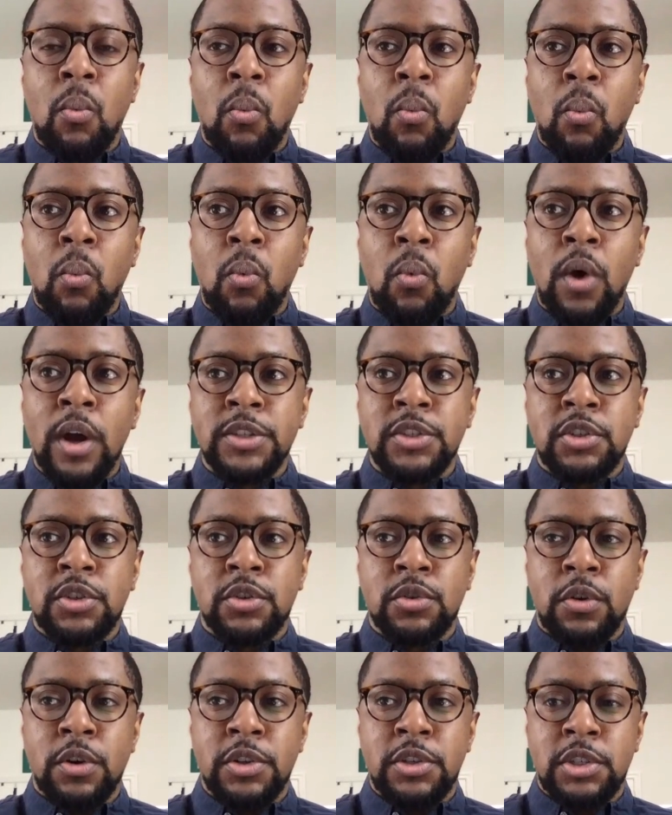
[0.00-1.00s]
What
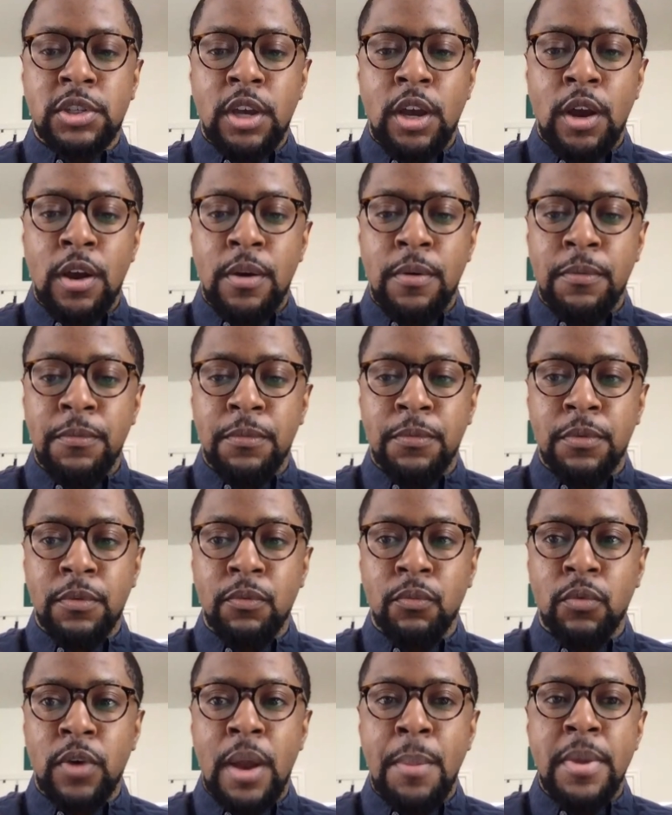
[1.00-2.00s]
sorts of
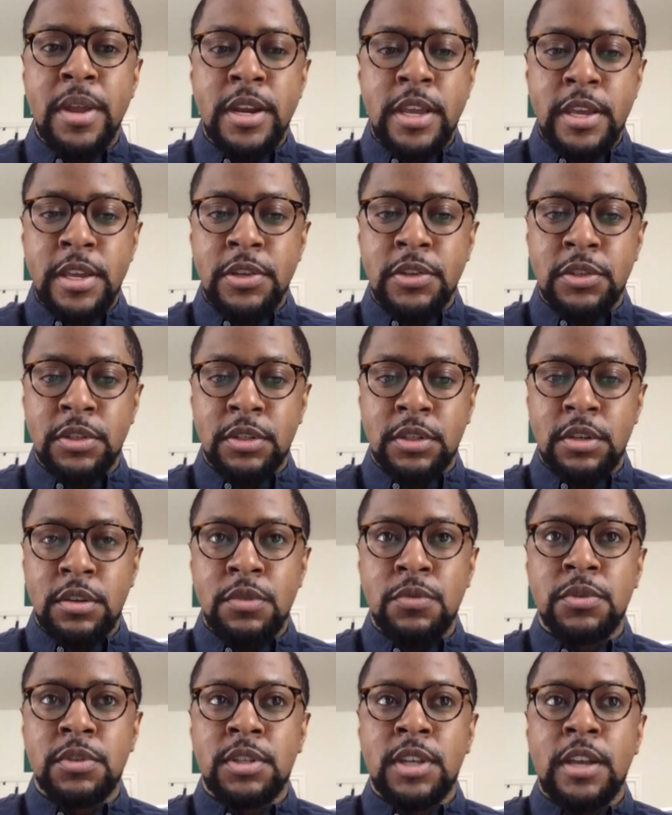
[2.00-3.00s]
remedies,
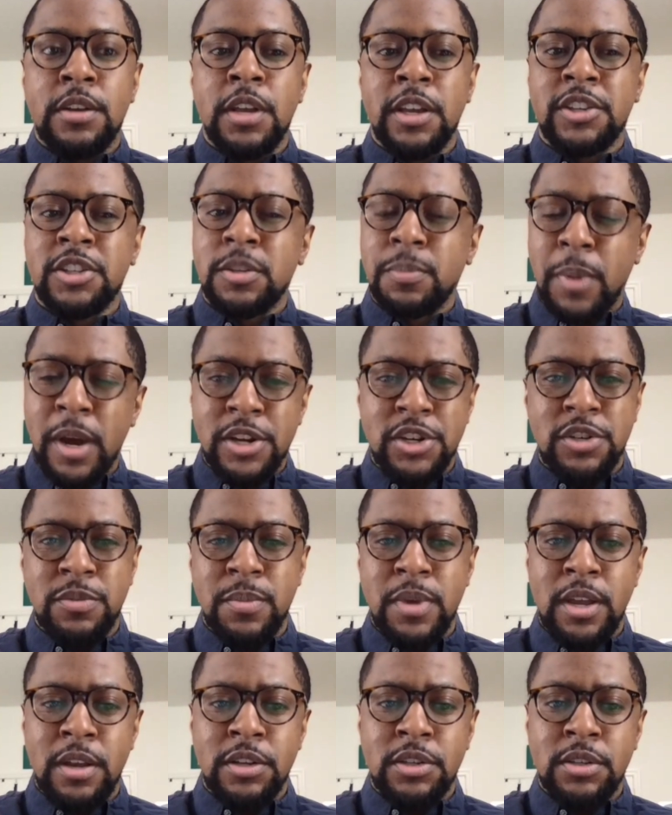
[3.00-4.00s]
you said
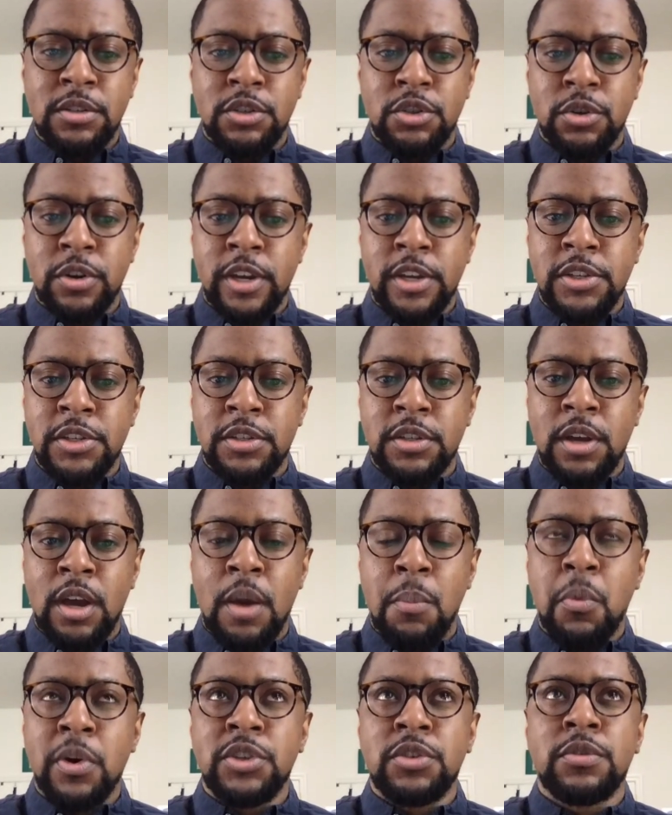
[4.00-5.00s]
expungement, Joyce,
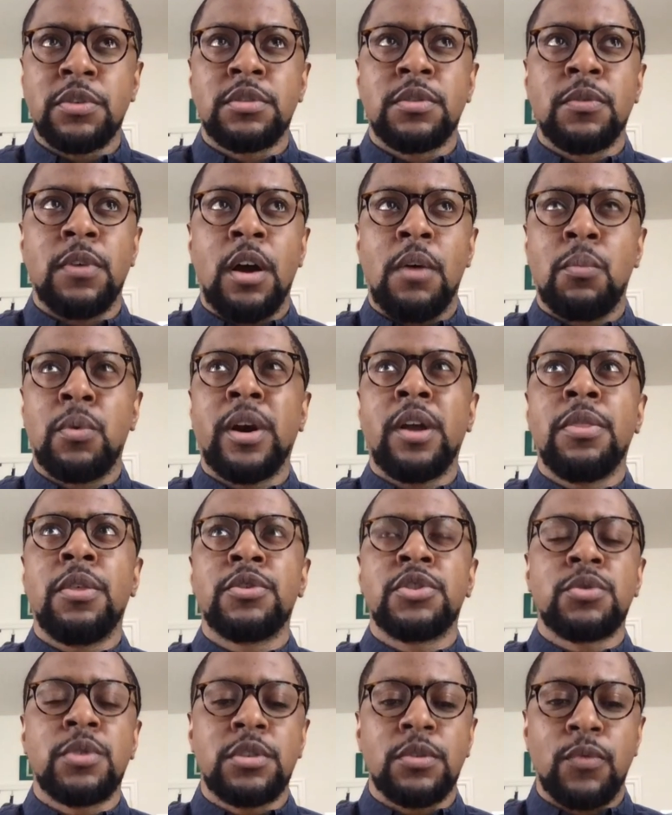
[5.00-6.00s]
what other
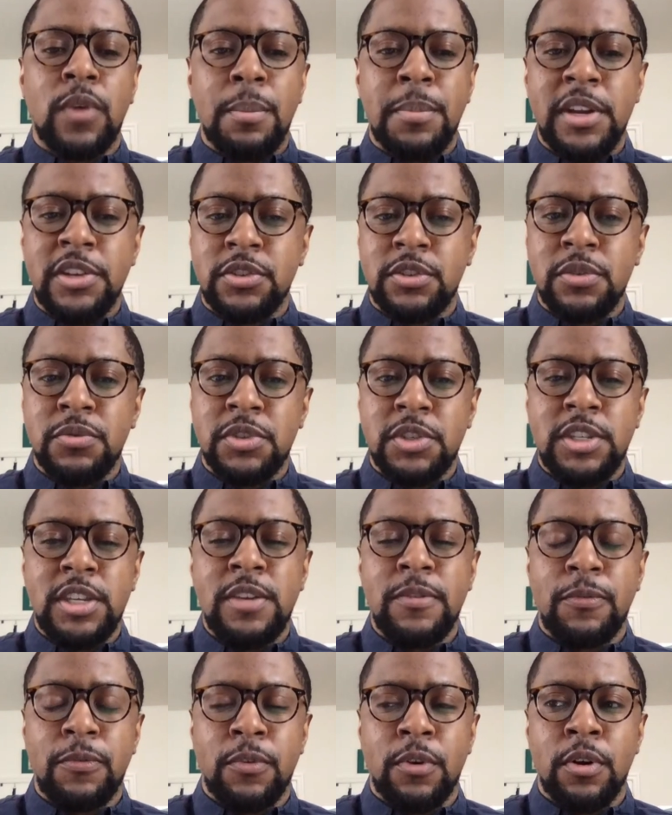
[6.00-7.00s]
sorts of remedies do you
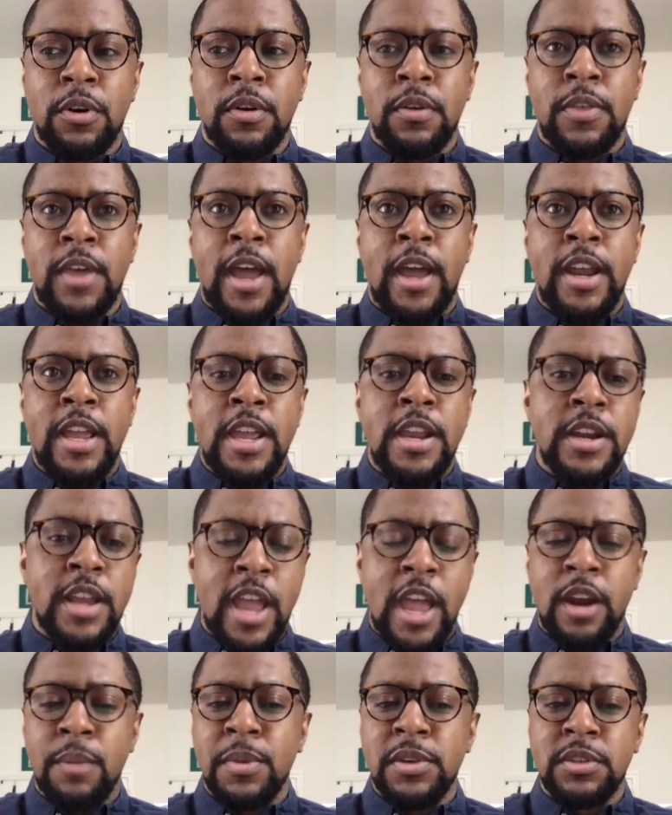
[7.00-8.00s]
see for that in
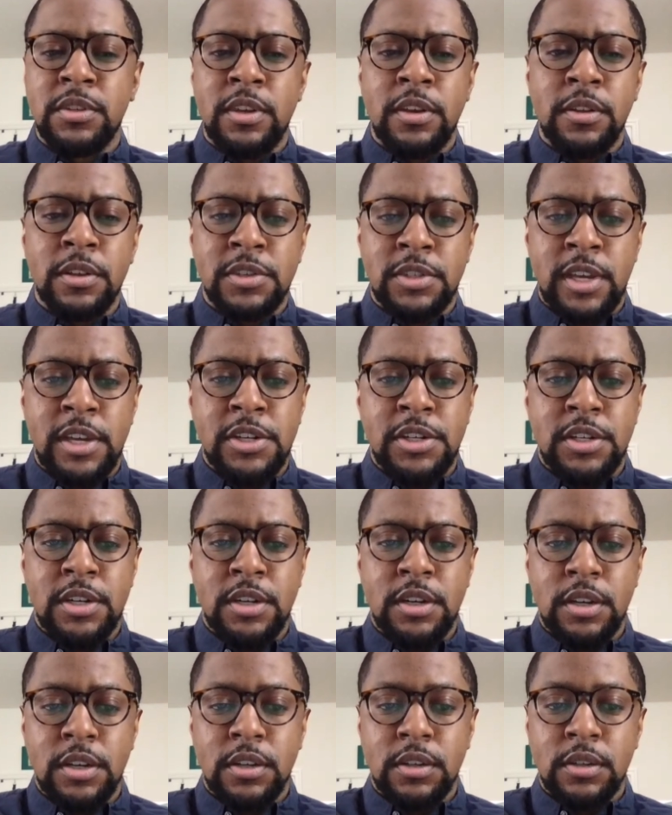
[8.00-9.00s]
cannabis legalization?